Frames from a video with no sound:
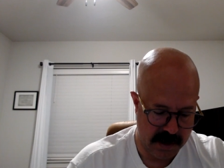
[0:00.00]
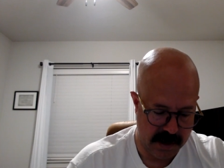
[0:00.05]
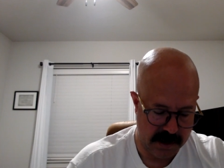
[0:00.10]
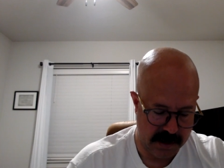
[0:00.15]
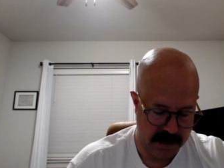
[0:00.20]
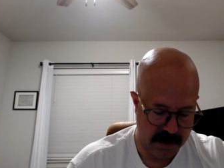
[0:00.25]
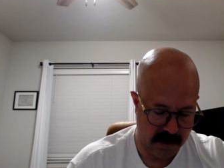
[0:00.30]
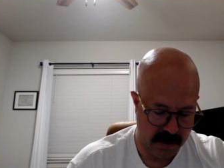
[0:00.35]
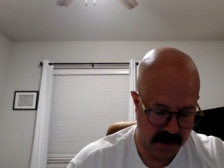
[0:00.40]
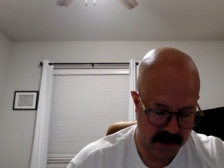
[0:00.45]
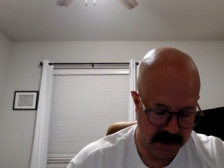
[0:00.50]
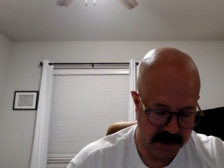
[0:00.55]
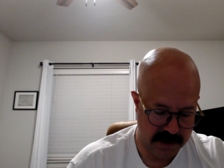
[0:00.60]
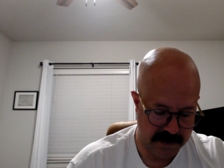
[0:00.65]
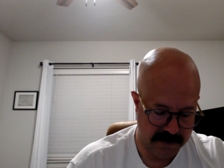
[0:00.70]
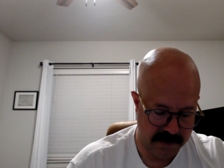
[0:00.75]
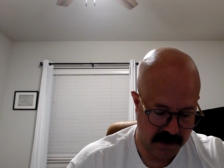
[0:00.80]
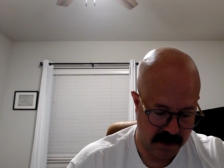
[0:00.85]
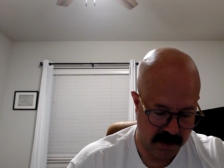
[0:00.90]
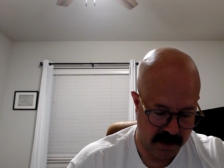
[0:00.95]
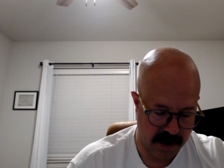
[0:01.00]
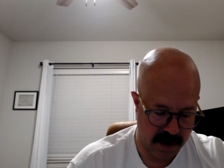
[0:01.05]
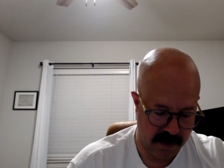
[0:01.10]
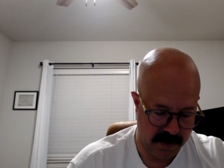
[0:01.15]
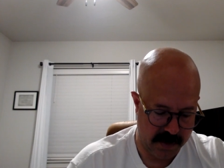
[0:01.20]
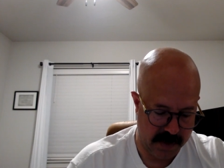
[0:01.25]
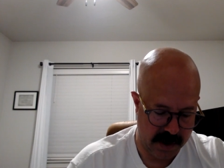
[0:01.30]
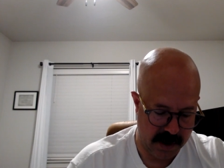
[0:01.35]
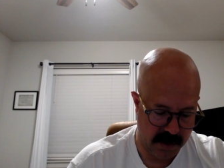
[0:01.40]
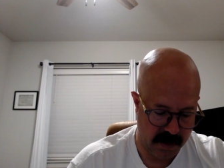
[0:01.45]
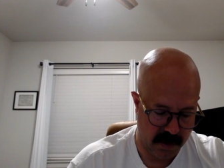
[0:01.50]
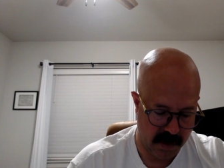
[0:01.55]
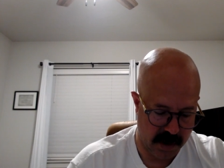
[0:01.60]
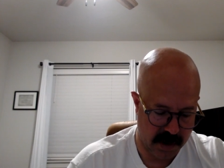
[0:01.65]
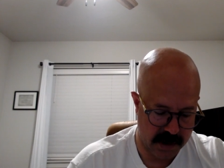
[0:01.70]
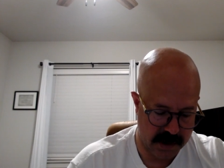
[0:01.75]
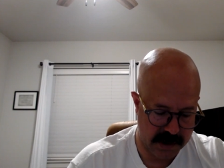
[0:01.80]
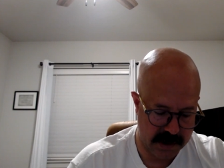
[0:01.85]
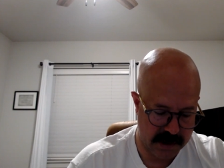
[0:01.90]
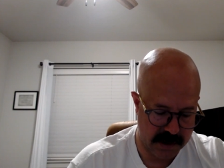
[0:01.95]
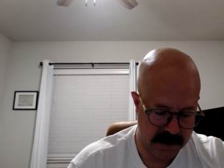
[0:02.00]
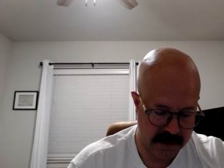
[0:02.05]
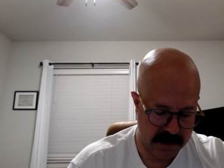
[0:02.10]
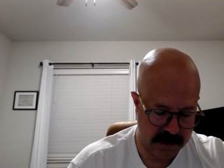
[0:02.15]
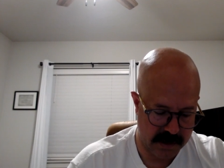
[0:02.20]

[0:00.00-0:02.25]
The words of the Lord are pure words,